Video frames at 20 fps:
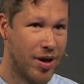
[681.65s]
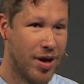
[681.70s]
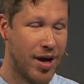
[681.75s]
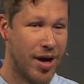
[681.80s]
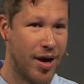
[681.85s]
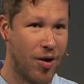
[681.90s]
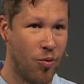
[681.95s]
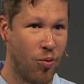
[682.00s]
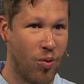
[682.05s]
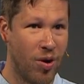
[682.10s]

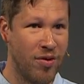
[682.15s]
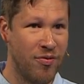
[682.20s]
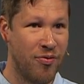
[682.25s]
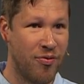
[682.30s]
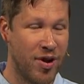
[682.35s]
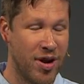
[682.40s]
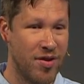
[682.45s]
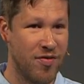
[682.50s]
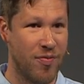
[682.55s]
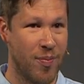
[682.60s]
uh, one
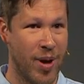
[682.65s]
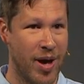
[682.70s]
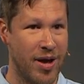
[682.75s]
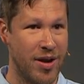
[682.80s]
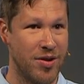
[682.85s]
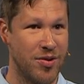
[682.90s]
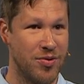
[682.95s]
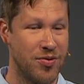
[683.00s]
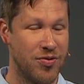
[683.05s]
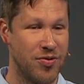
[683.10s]
friend of mine
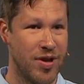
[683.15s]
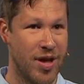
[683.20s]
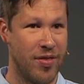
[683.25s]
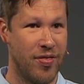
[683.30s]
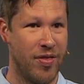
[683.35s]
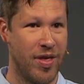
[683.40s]
who said